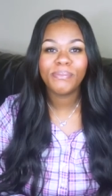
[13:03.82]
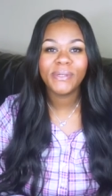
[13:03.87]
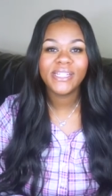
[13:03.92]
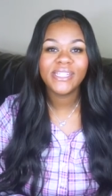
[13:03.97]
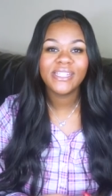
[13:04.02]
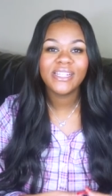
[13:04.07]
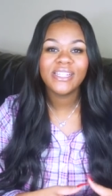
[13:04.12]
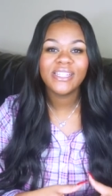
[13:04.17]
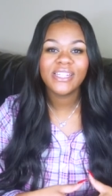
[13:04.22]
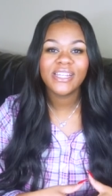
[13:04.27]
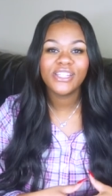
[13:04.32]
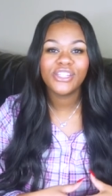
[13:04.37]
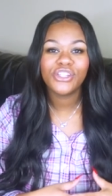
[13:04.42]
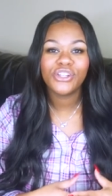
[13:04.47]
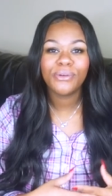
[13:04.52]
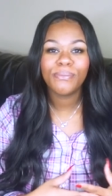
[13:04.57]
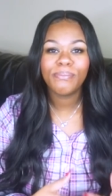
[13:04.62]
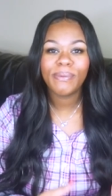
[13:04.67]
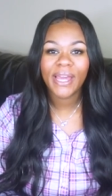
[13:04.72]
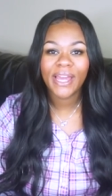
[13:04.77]
business is
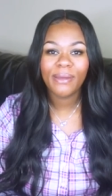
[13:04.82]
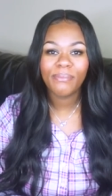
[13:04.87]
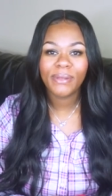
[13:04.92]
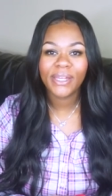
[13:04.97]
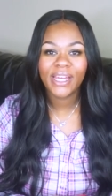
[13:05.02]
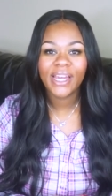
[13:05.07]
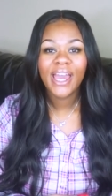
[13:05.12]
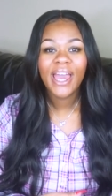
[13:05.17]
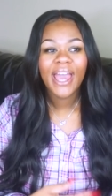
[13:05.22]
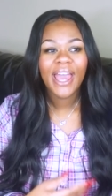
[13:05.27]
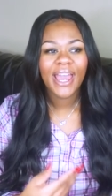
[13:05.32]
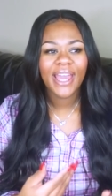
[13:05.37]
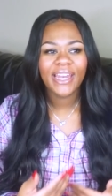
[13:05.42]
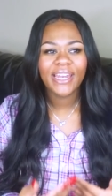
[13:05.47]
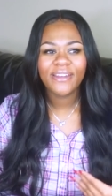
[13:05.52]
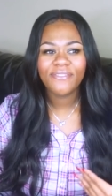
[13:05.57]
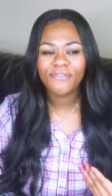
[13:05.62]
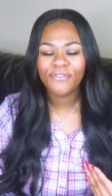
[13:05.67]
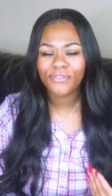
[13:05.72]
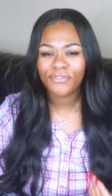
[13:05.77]
your baby. And
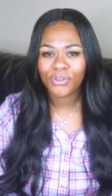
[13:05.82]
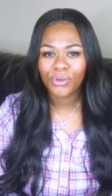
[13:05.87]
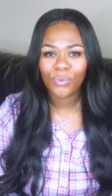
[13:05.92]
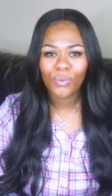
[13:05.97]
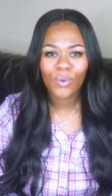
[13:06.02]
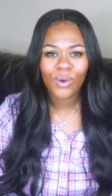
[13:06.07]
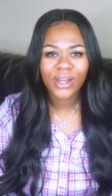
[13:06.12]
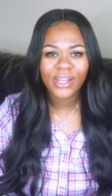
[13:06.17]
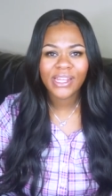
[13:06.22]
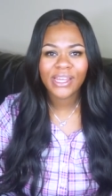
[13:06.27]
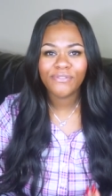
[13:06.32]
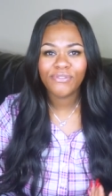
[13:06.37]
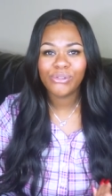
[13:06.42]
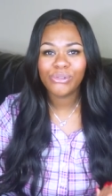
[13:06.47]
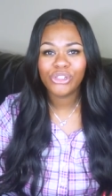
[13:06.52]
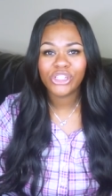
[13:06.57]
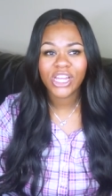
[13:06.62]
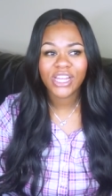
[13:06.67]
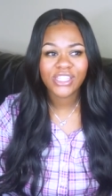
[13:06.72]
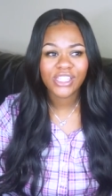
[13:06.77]
if for one, if
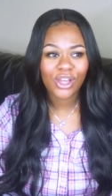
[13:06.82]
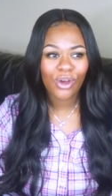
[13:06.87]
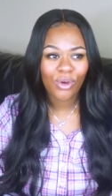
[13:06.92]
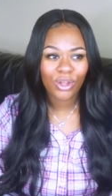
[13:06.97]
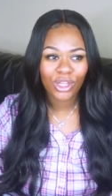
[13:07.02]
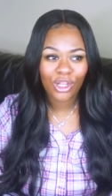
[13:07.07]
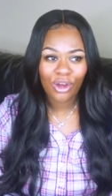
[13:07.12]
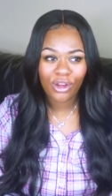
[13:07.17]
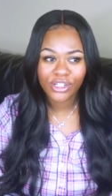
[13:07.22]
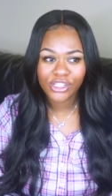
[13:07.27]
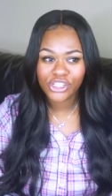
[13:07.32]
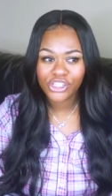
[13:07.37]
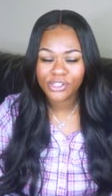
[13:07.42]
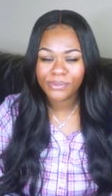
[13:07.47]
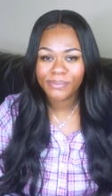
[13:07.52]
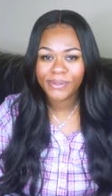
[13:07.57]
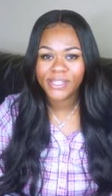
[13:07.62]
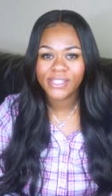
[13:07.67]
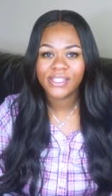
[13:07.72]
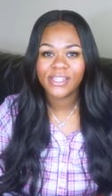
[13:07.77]
you just launched
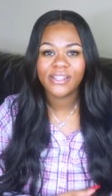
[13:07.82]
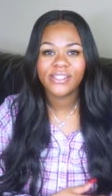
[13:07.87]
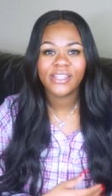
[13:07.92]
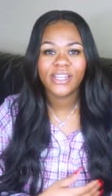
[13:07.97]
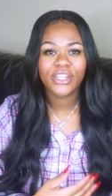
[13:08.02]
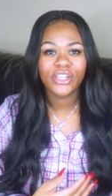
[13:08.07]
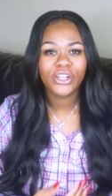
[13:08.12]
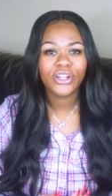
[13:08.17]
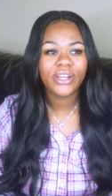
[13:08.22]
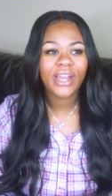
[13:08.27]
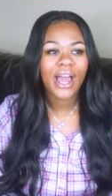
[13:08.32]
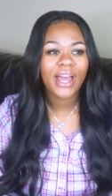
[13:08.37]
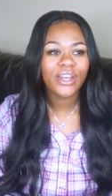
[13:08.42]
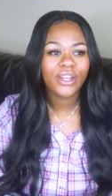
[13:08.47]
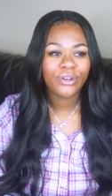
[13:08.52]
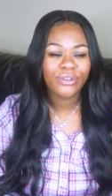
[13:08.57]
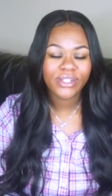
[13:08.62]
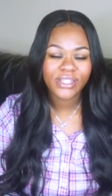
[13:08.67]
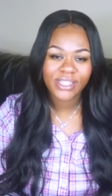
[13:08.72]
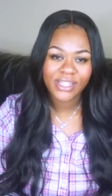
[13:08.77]
your business and you're not
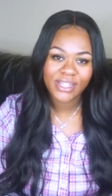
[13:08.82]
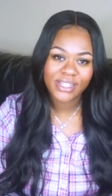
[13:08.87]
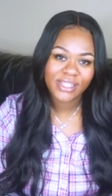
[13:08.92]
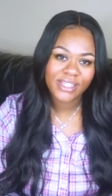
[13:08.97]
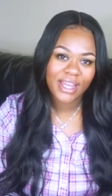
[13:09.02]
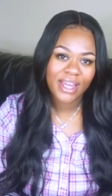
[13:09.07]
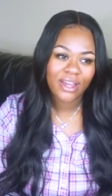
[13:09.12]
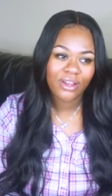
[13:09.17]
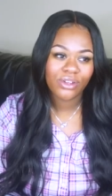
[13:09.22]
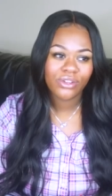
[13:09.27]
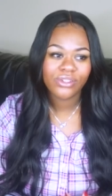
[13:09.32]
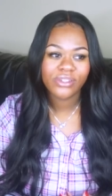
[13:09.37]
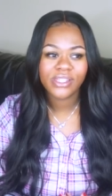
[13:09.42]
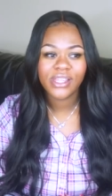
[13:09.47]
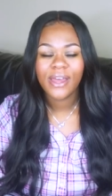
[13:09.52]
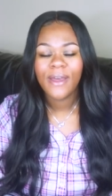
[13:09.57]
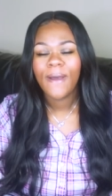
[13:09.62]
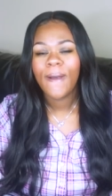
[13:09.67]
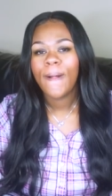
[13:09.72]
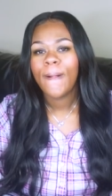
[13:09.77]
noticing
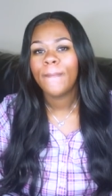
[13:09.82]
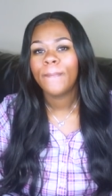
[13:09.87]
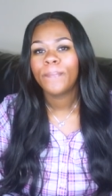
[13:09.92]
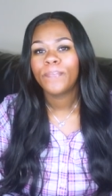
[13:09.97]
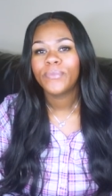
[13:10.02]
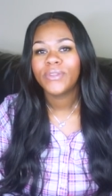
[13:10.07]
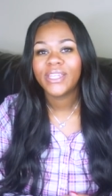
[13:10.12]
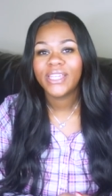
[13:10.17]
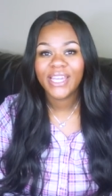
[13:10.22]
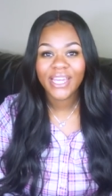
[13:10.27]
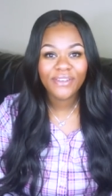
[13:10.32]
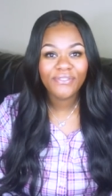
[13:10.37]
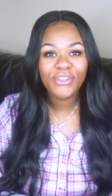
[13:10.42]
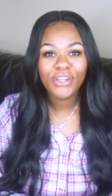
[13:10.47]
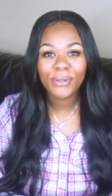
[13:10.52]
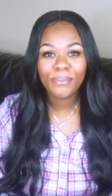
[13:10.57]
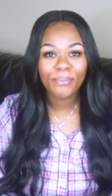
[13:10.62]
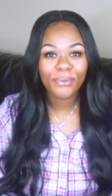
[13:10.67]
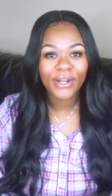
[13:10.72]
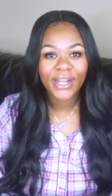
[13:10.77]
sales, Give
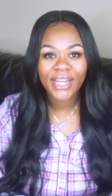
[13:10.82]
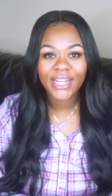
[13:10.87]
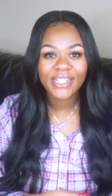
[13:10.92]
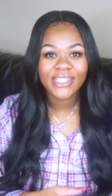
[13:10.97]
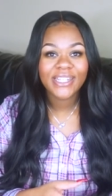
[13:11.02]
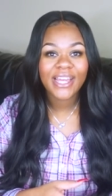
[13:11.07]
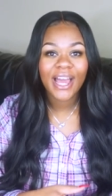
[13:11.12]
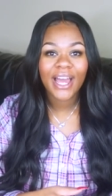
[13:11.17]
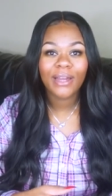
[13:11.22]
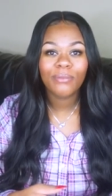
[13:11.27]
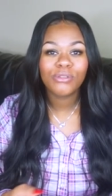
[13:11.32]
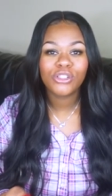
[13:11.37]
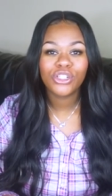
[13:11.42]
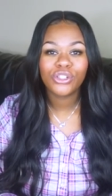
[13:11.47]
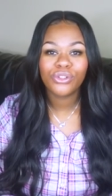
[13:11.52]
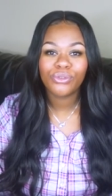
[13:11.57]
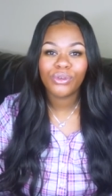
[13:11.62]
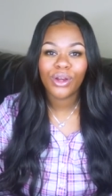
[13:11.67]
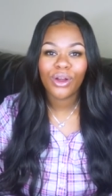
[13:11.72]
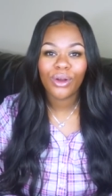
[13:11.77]
your brand time
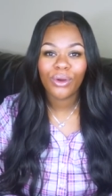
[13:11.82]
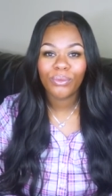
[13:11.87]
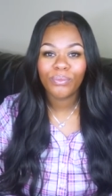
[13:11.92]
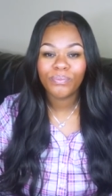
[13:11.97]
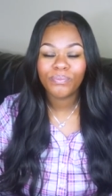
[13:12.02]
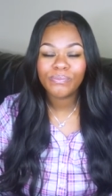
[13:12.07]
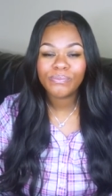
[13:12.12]
to grow.